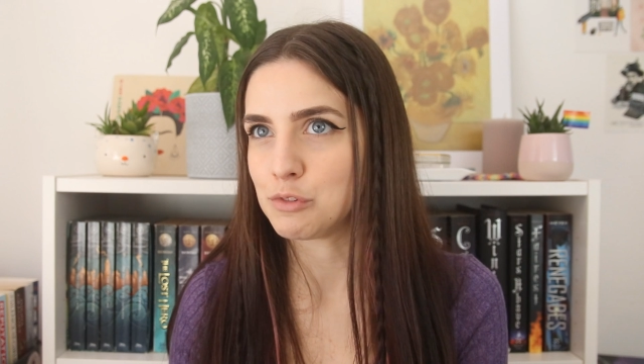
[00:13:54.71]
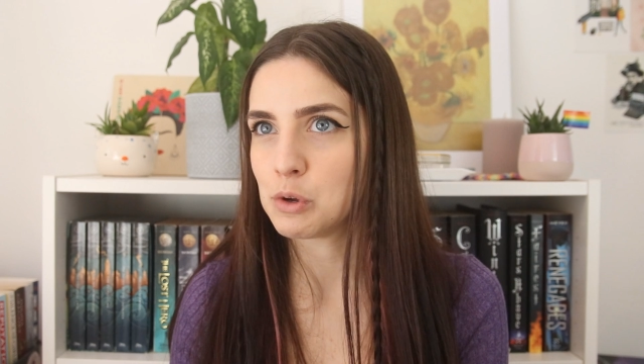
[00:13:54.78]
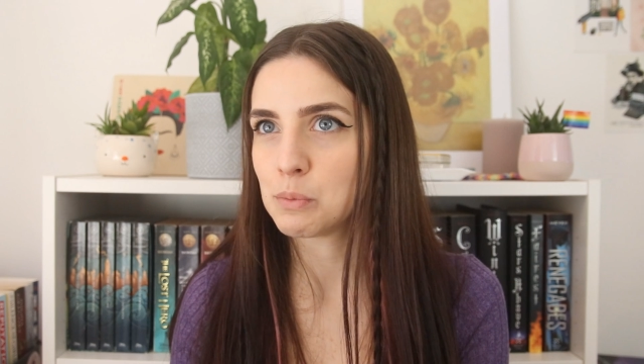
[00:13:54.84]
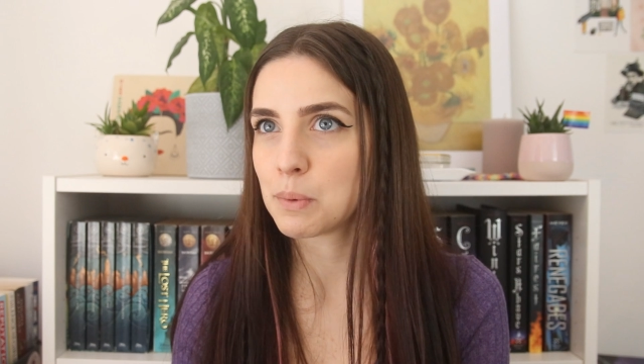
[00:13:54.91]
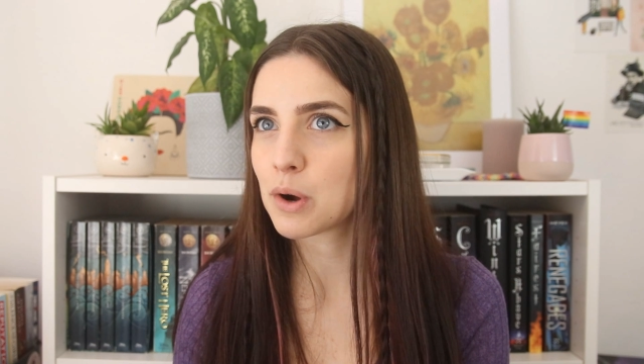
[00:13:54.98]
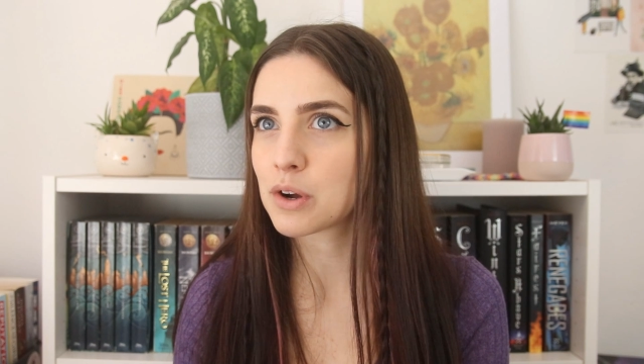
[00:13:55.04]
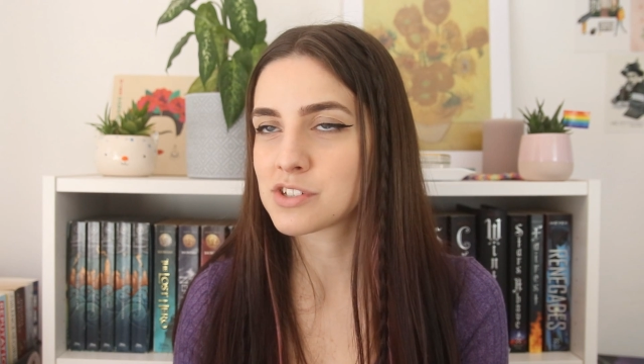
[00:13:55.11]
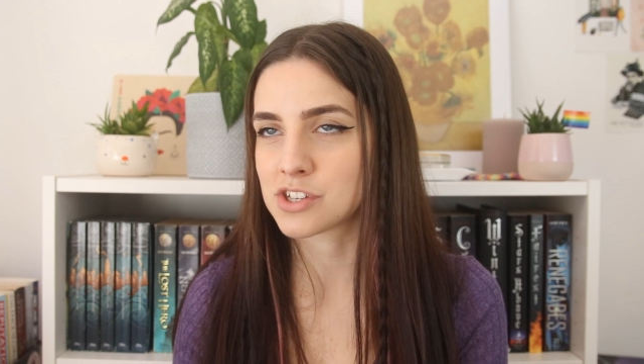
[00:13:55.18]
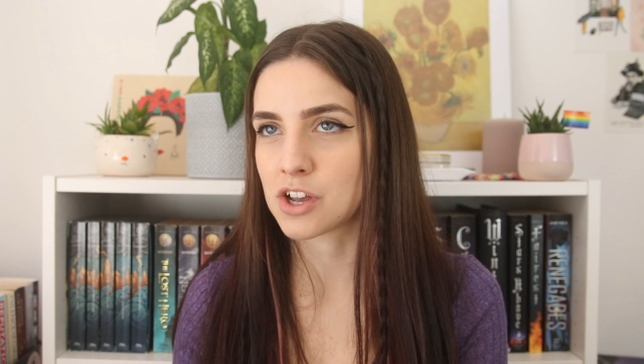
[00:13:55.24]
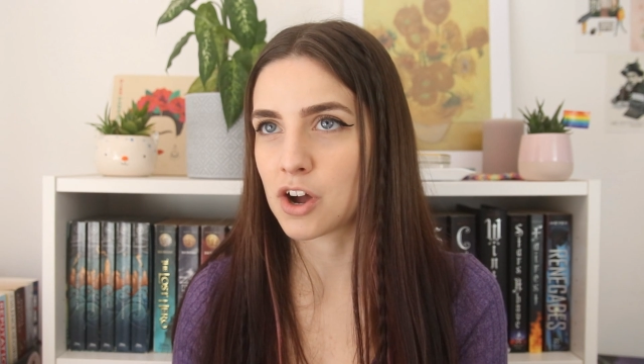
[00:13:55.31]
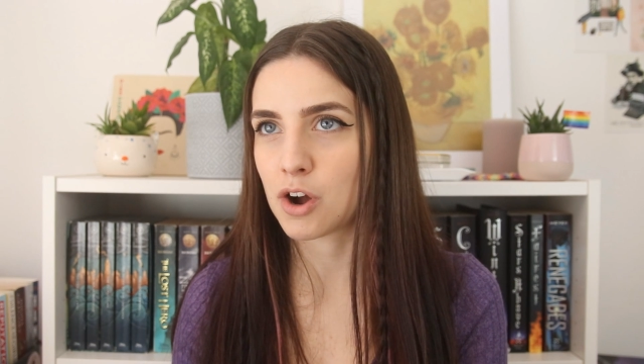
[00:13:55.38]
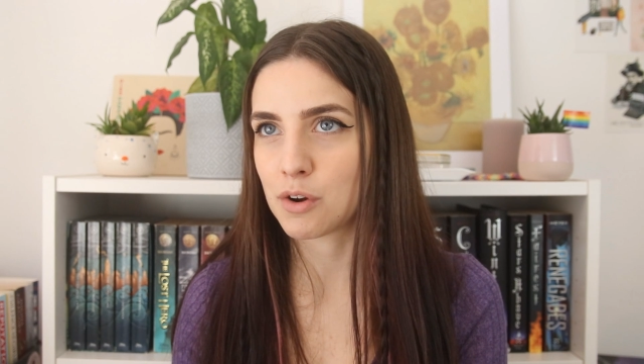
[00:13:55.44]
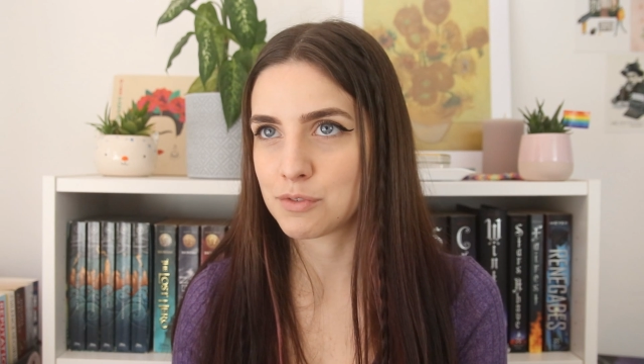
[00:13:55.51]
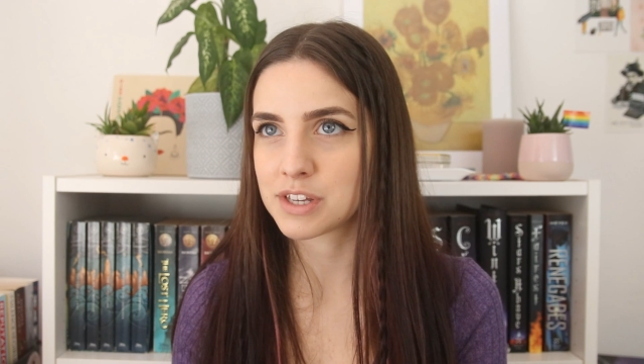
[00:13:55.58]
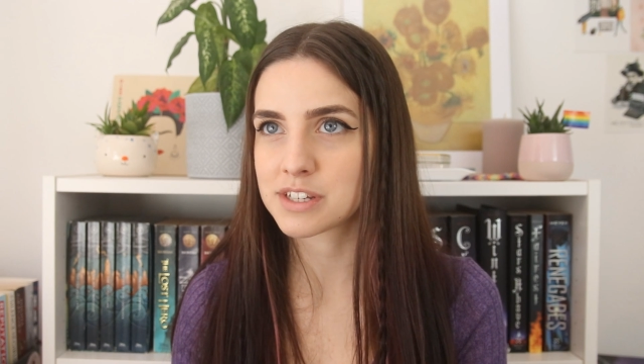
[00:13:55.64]
you books,
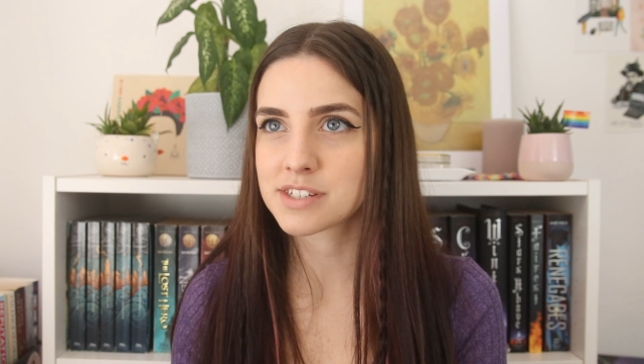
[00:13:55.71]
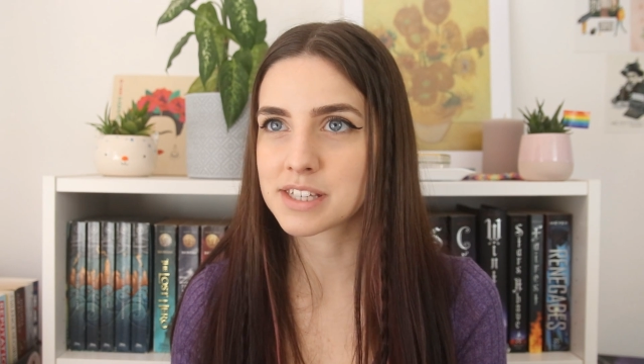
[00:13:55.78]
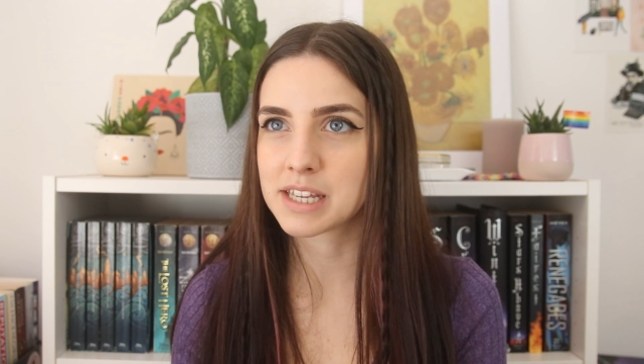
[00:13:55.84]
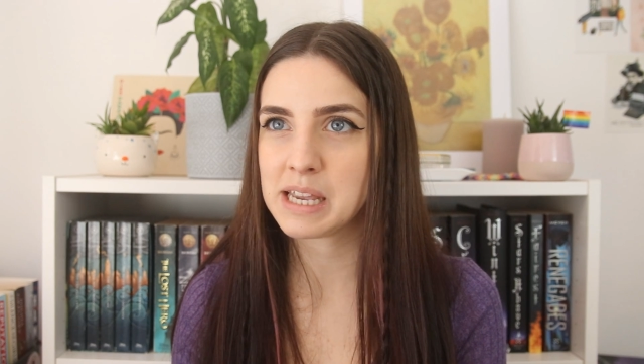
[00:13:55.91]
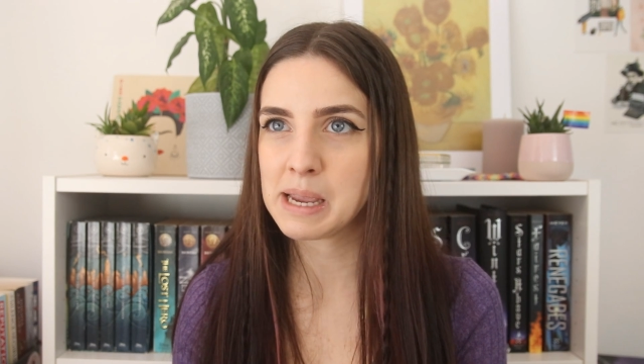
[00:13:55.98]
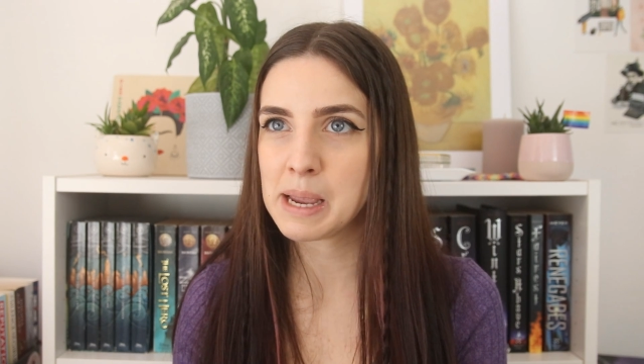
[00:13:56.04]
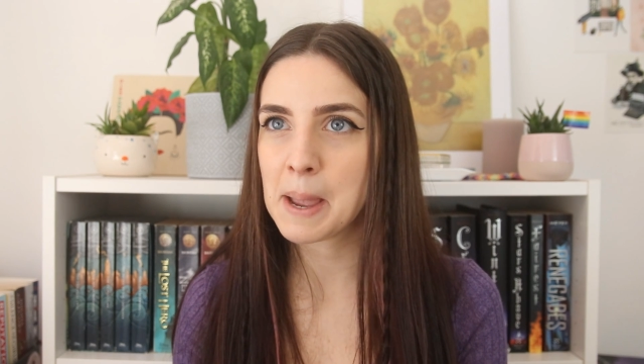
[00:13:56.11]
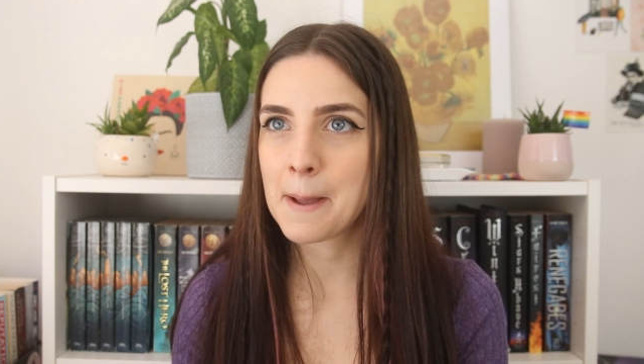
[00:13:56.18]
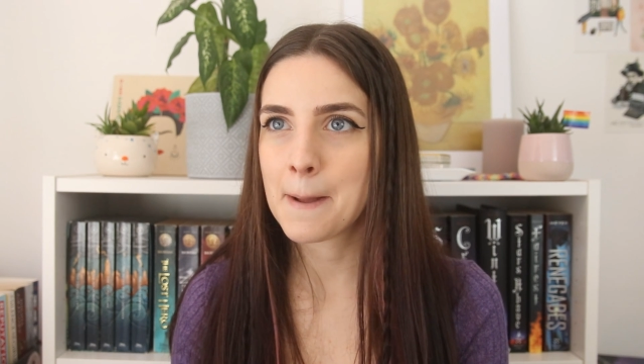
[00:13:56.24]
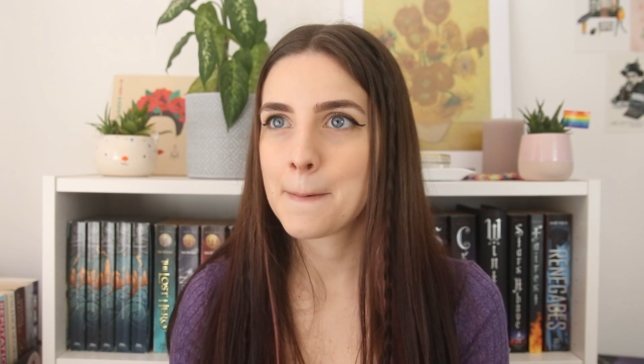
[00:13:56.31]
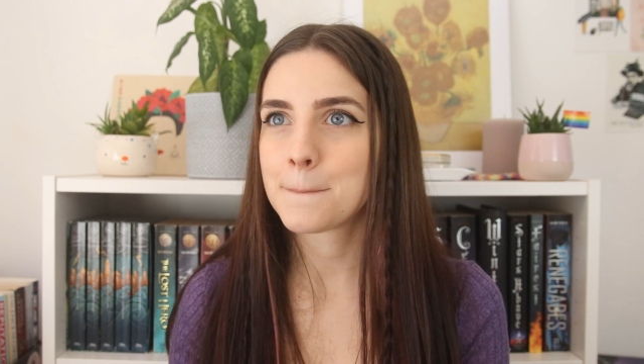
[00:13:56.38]
obviously,